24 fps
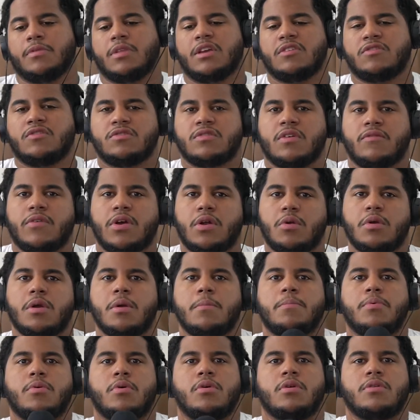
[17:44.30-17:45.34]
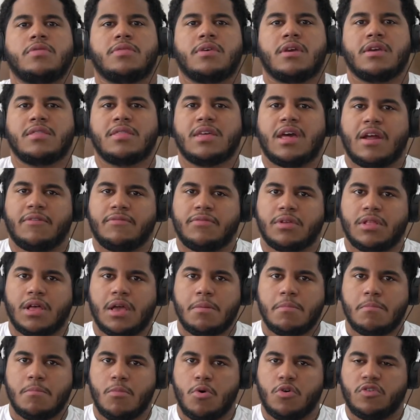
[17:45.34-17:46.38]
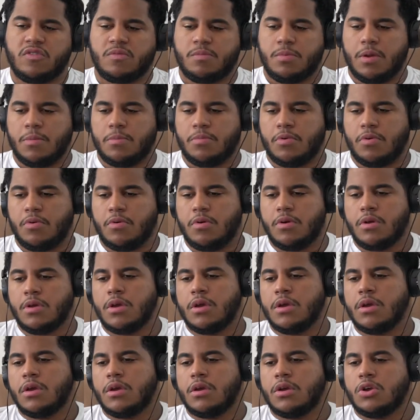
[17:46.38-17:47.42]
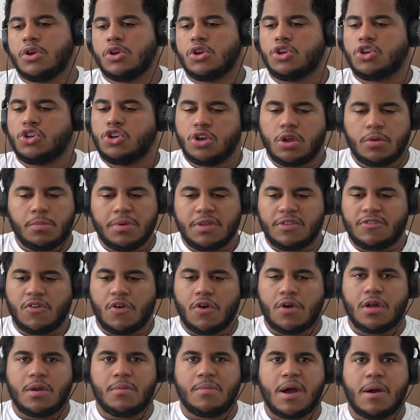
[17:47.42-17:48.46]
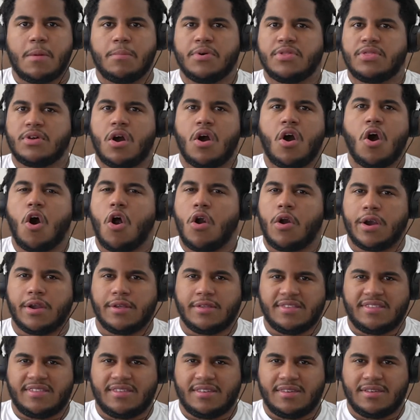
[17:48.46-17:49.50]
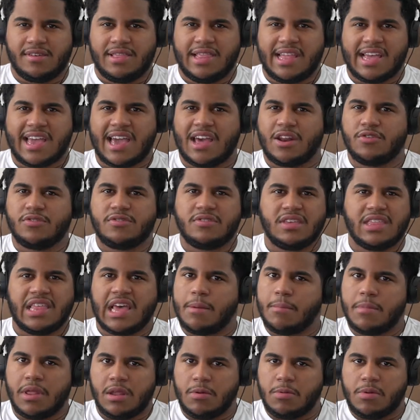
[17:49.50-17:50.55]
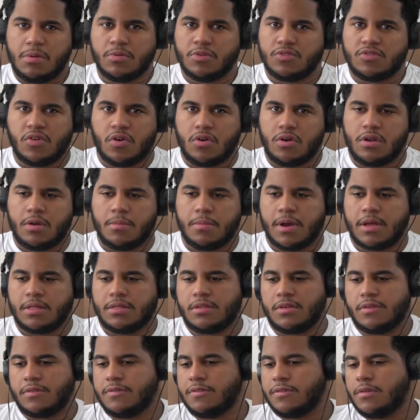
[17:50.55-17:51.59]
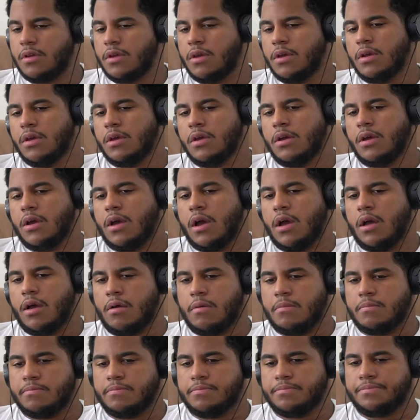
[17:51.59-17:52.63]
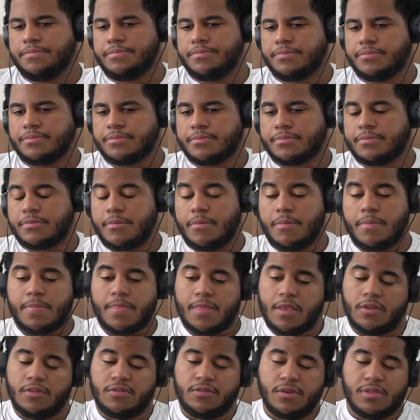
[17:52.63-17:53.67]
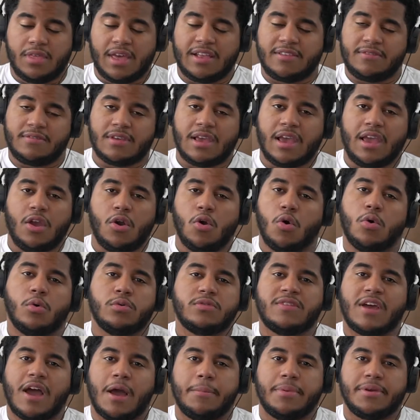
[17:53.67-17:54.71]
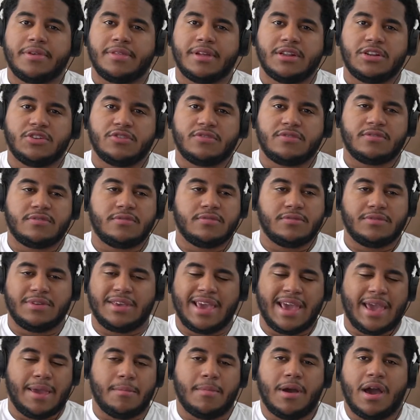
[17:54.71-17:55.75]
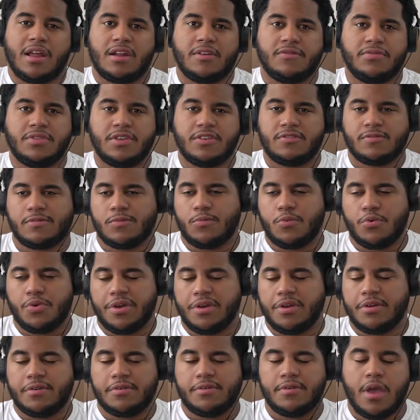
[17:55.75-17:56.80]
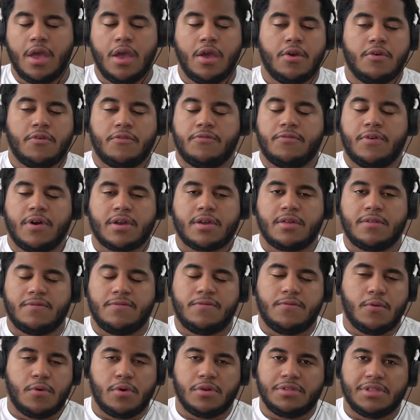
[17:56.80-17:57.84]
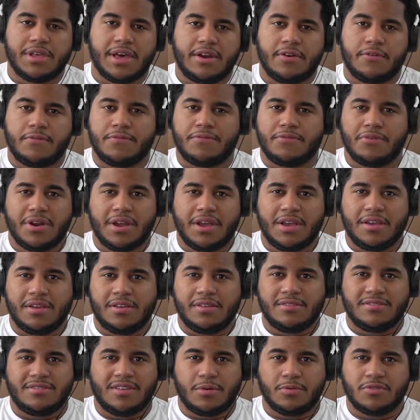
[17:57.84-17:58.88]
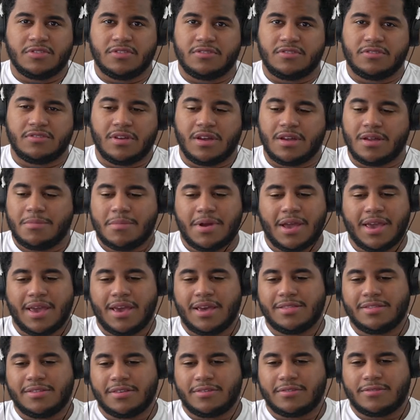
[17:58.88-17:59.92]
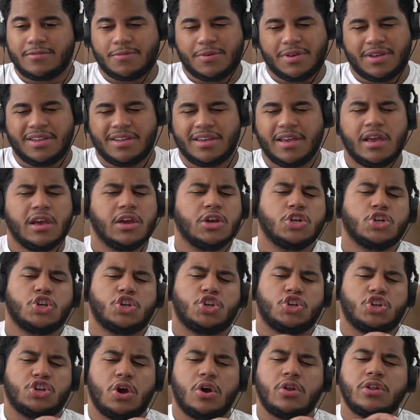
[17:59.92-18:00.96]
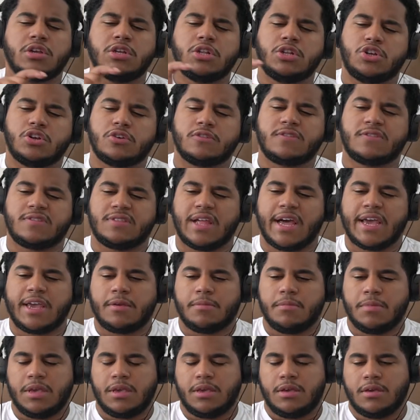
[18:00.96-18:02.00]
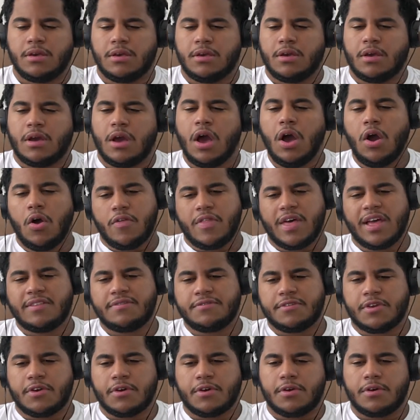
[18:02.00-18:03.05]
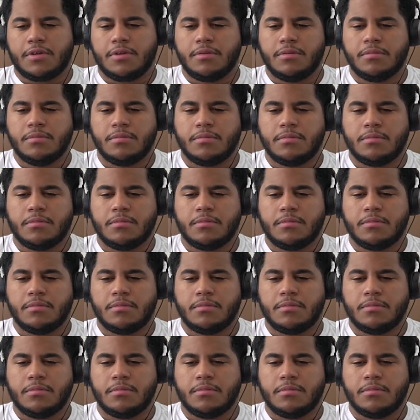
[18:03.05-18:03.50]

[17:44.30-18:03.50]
it's just a very important thing that I feel like most people should be talking about, but aren't. Like, I don't see that many people talking about this. So that's a whole topic that just came out of this weird fucking 4-letter phrase that was stuck in my head this week. Shawty just like me. Oh, that's good